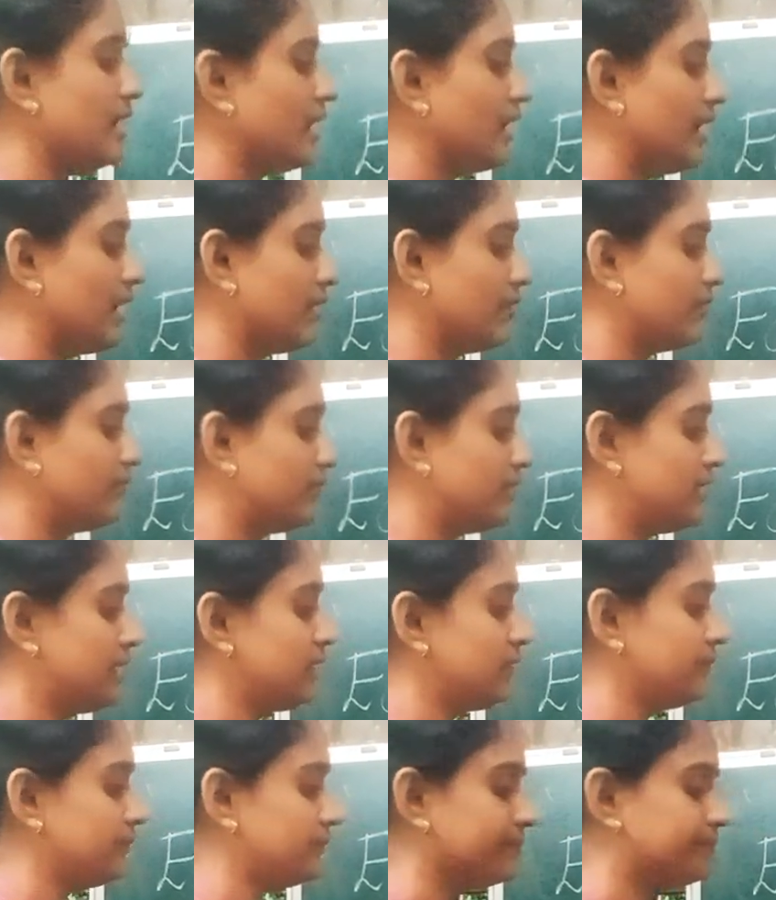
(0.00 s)
every
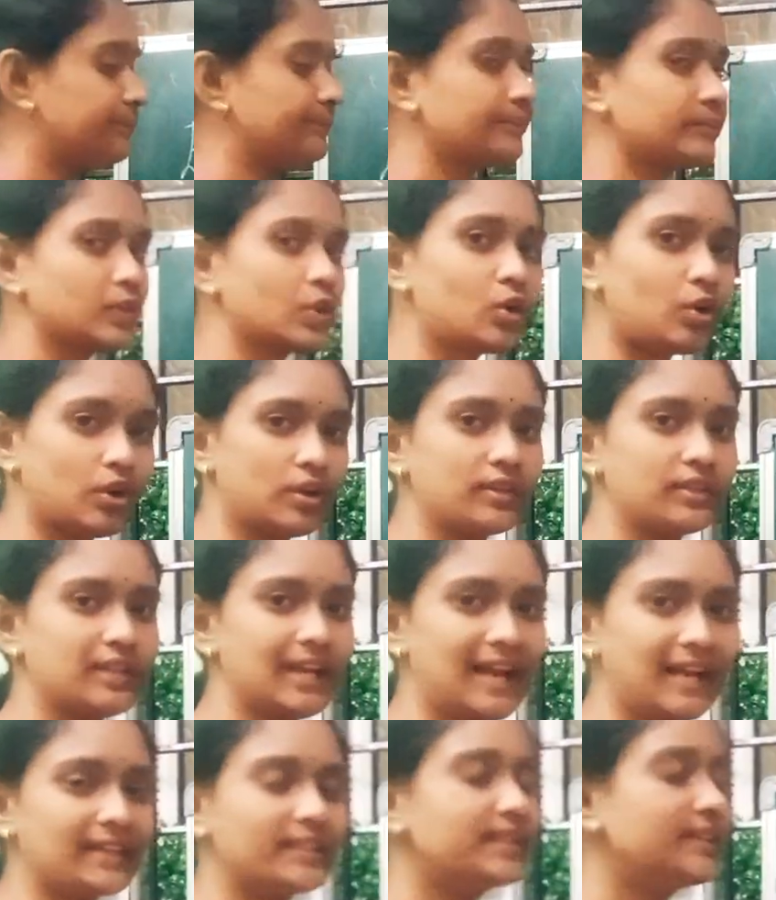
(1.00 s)

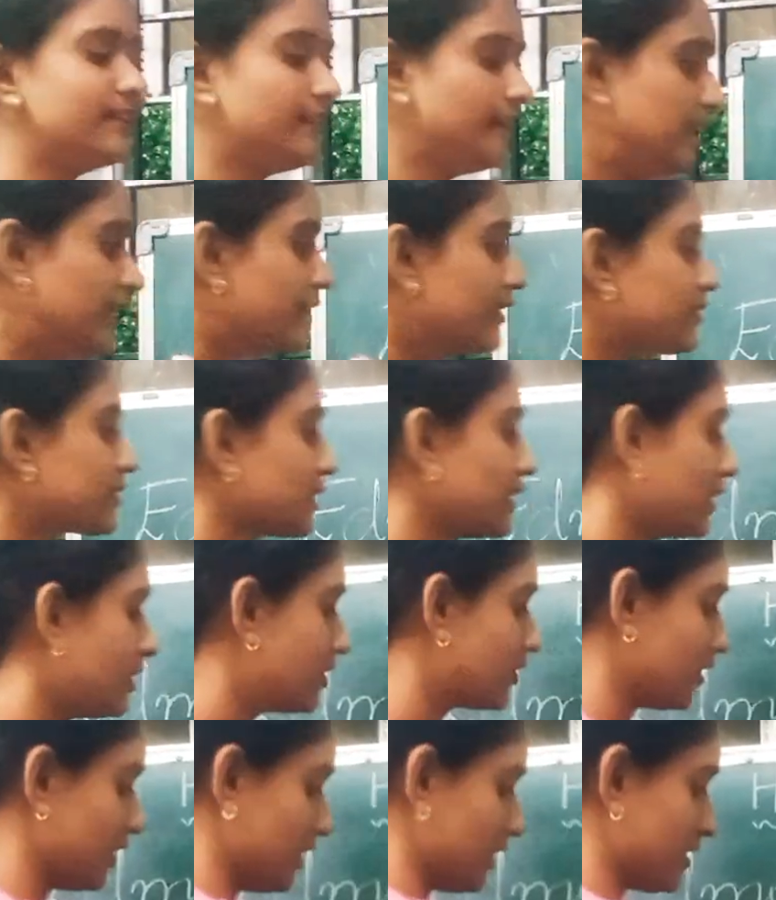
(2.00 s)
contact leaves a
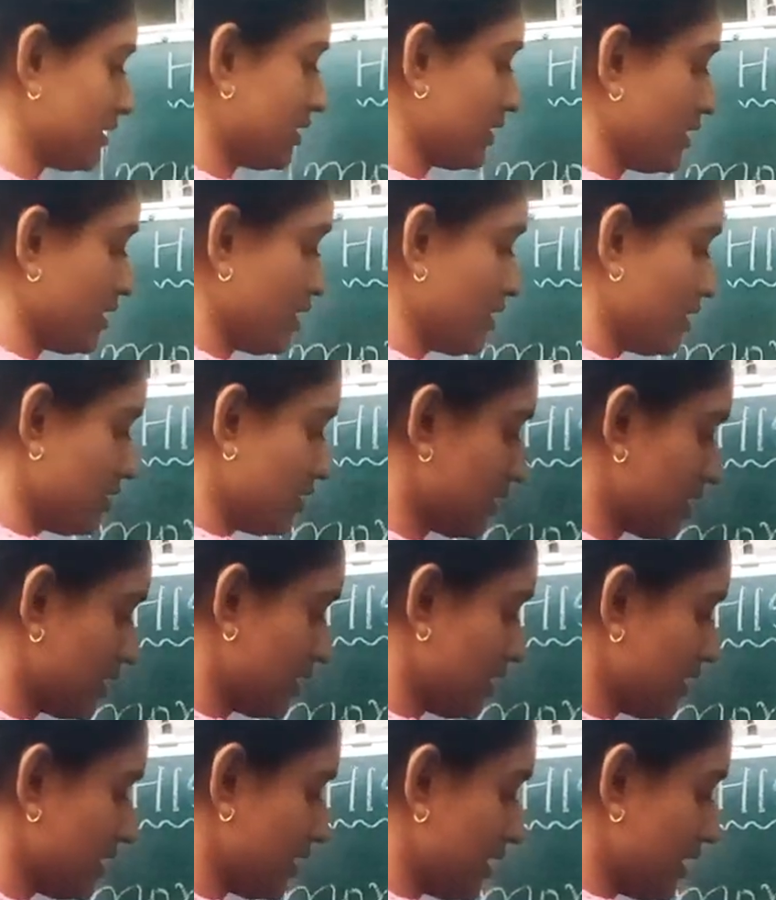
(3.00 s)
trace. Okay.
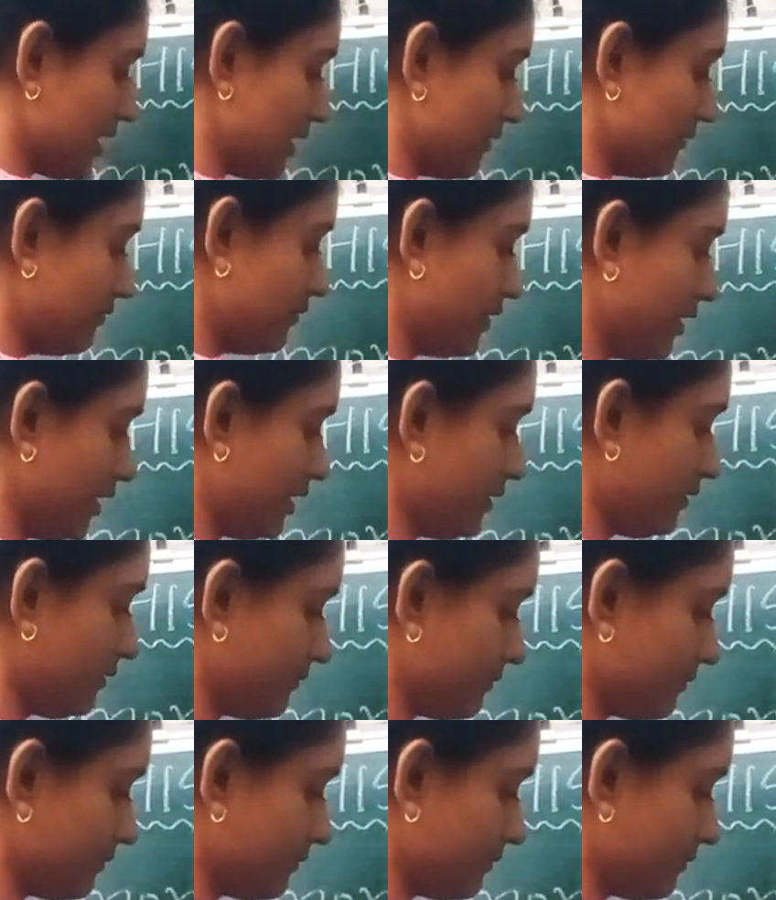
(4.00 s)
Every